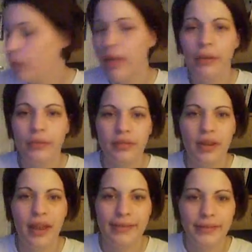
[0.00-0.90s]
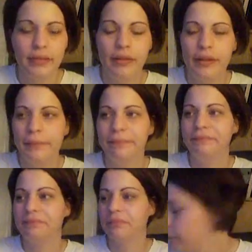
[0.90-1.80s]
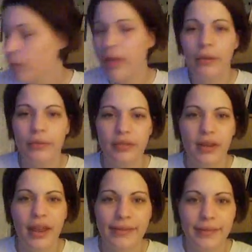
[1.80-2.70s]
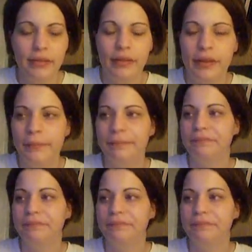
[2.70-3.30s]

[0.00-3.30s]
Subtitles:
Well, that was nasty, wasn't it? Well, that was nasty, wasn't it?